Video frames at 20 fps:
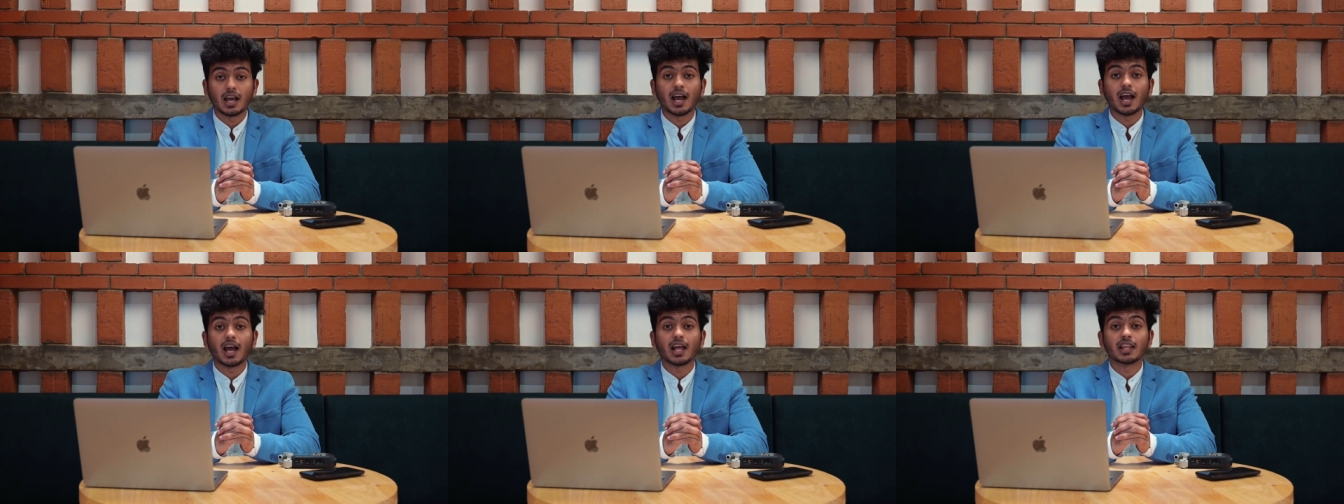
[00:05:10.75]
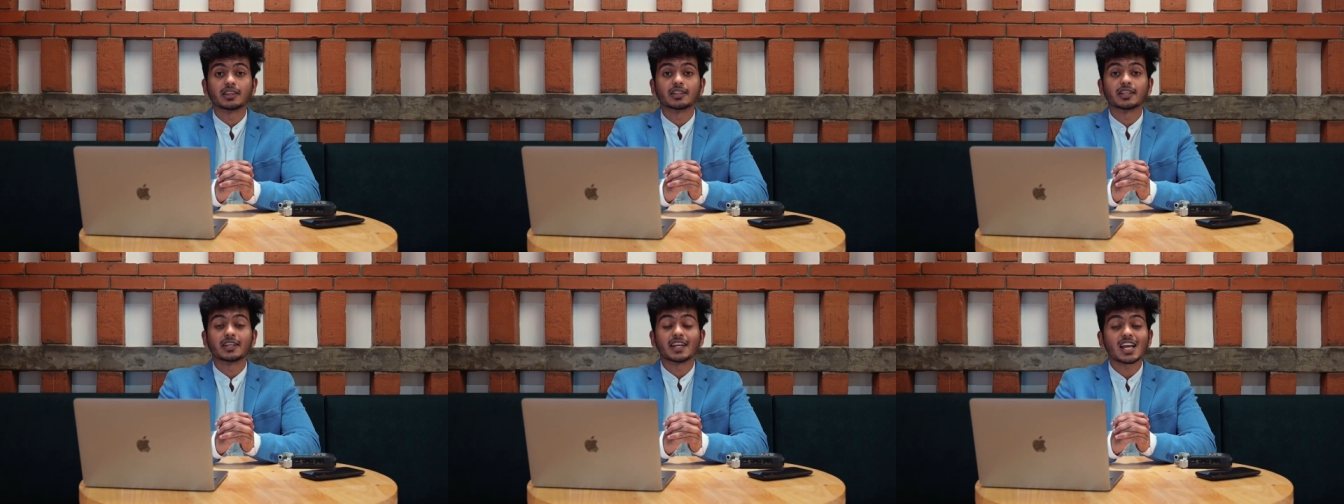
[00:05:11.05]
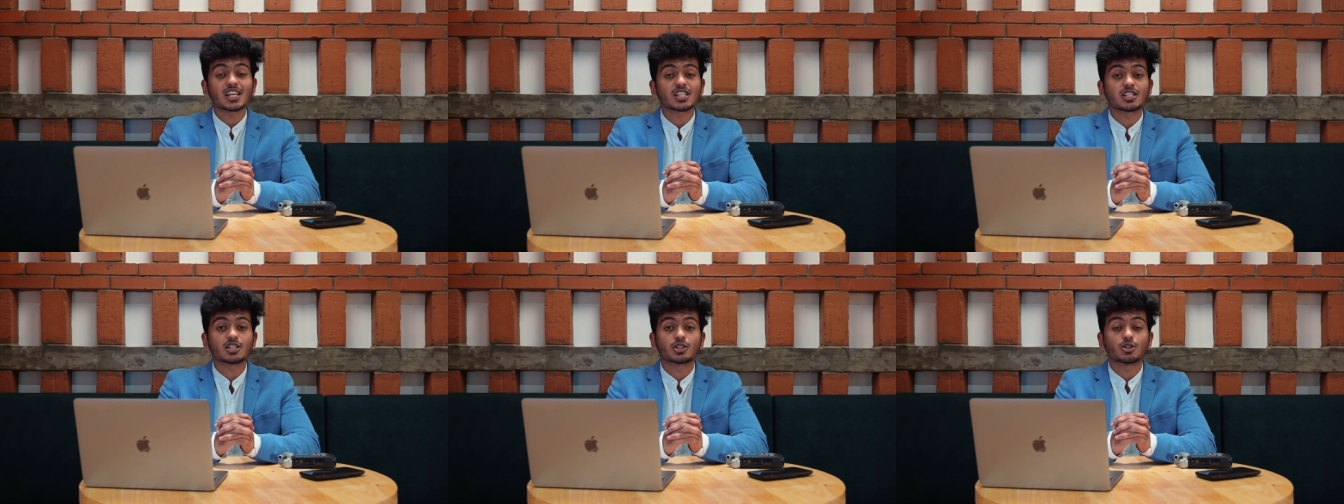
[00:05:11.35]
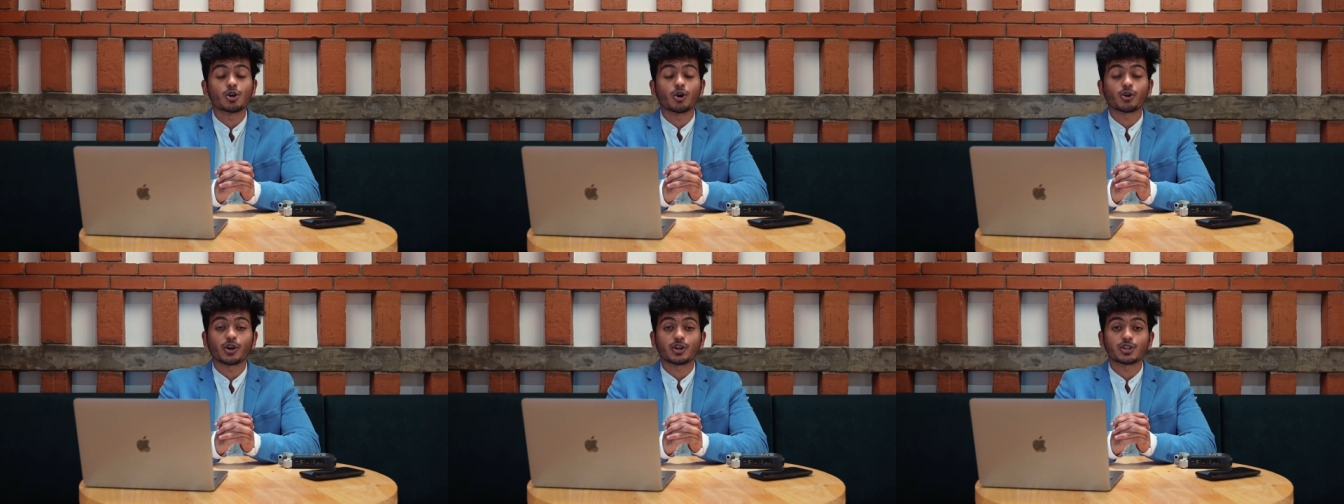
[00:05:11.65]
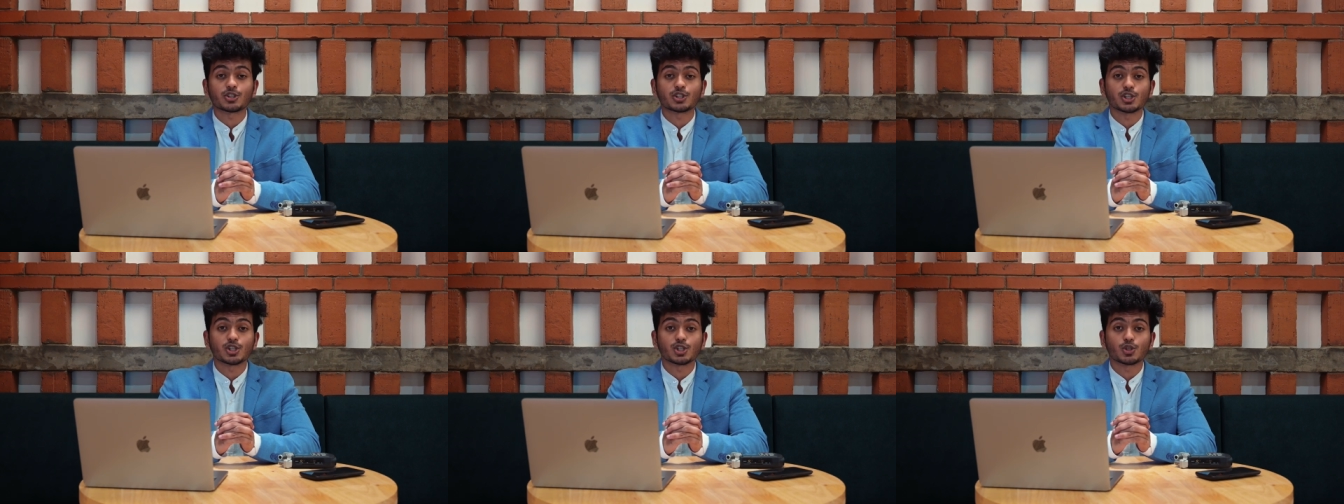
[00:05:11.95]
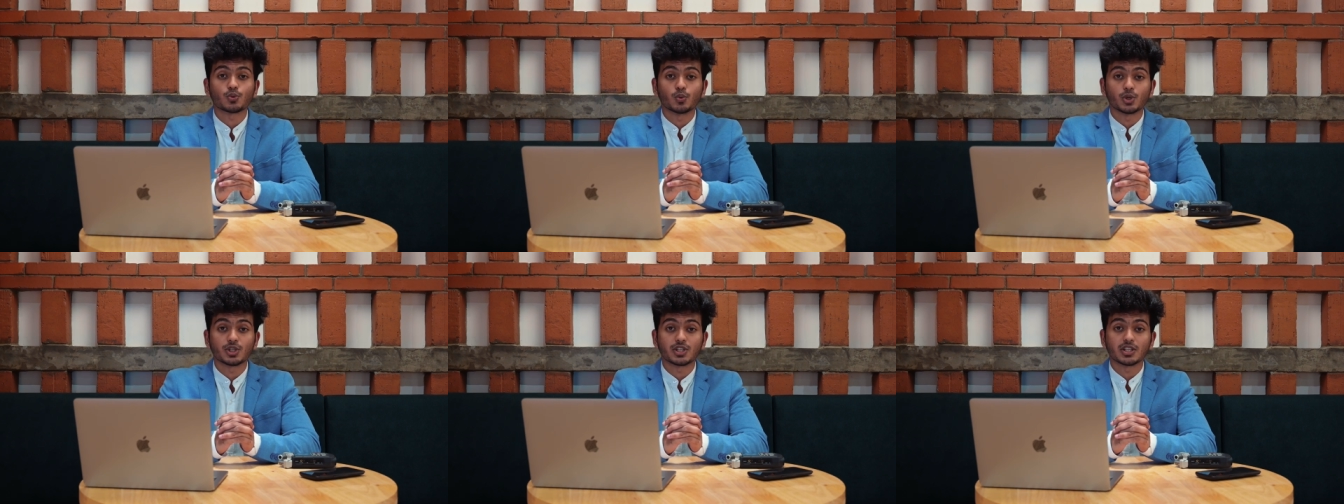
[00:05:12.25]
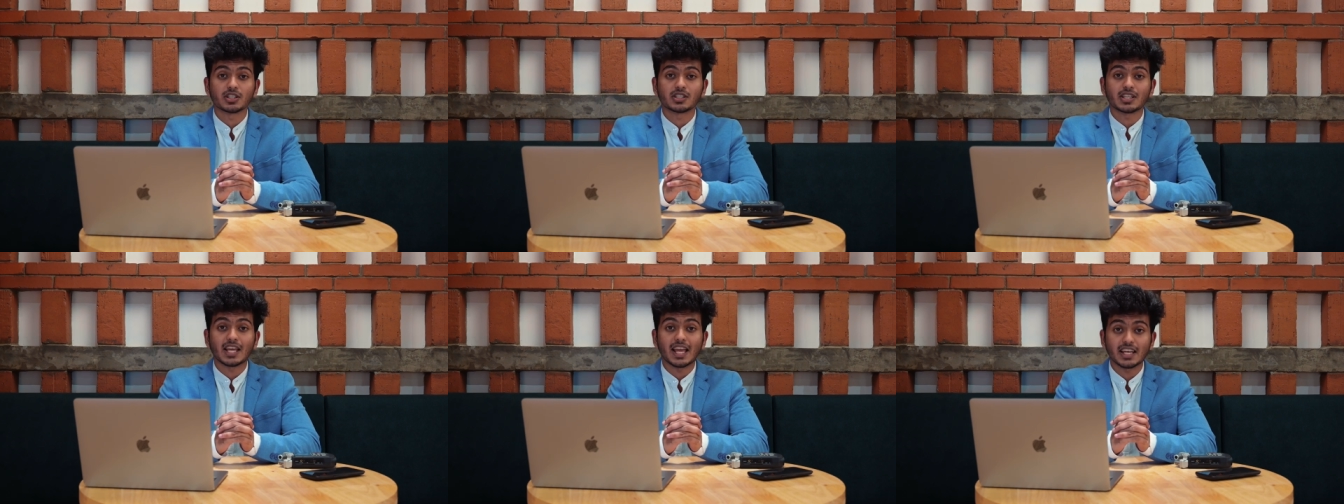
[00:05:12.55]
and the National Stock Exchange, which
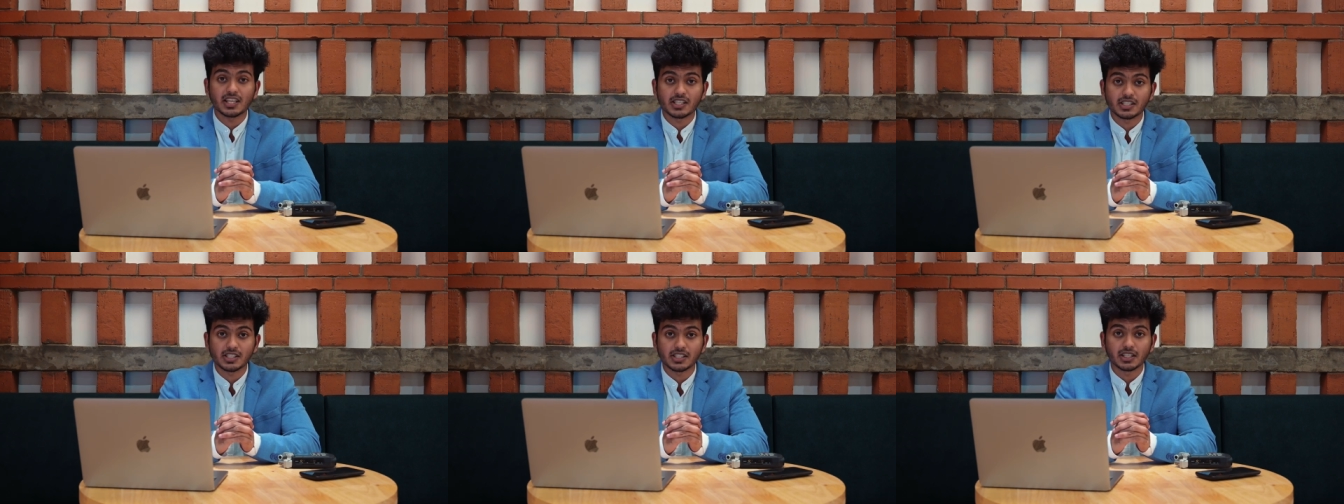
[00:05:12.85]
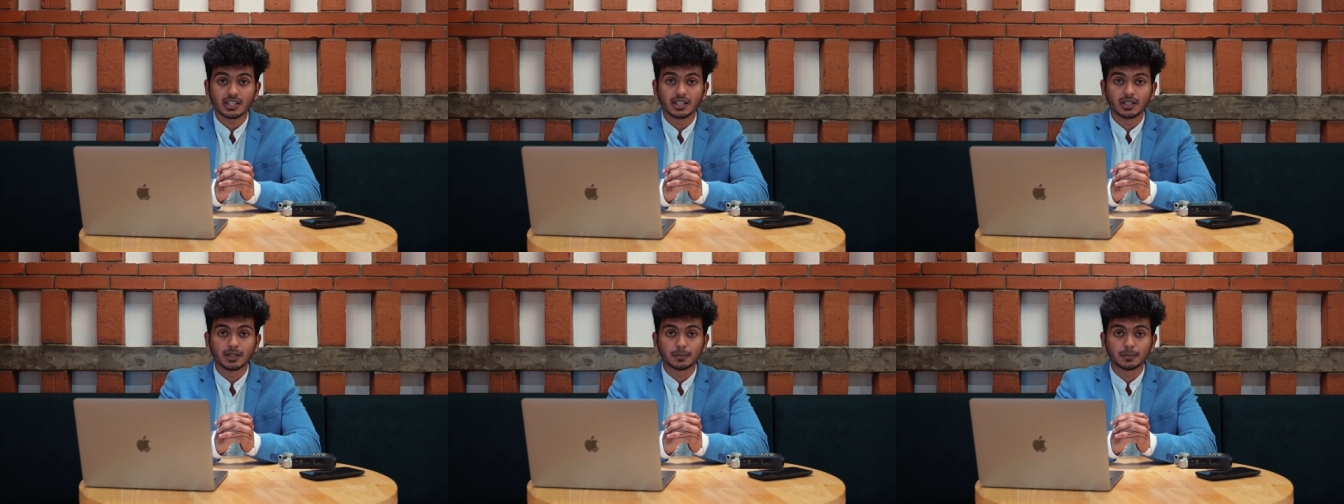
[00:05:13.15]
is N S E.